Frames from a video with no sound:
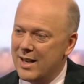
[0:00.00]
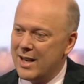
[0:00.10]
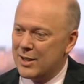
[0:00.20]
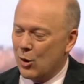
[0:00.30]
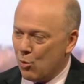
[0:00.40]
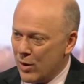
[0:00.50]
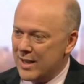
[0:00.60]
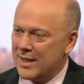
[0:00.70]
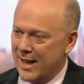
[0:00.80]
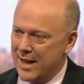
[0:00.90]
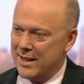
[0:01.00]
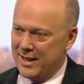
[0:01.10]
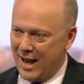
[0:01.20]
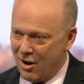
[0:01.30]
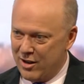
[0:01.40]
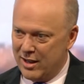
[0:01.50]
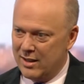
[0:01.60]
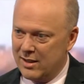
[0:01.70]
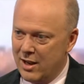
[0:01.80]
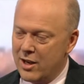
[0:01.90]
is that we say to
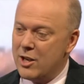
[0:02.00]
carriers,